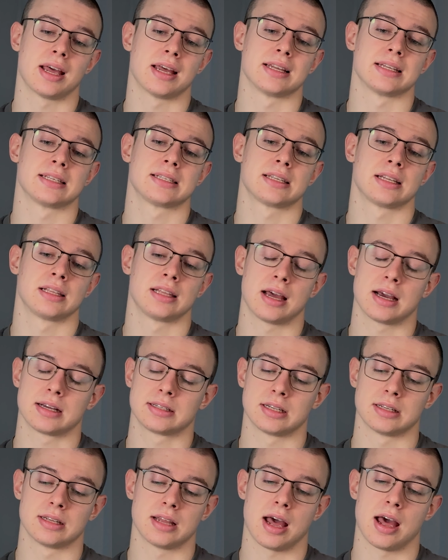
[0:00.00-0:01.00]
is
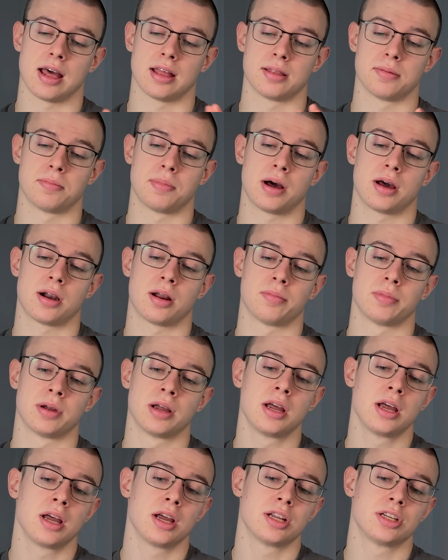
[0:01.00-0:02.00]
selected at the
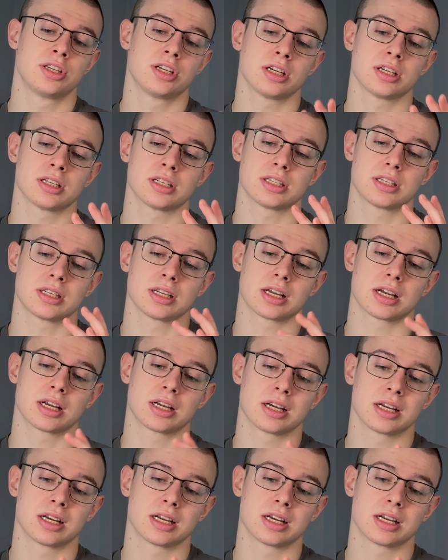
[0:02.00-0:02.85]
bottom. Just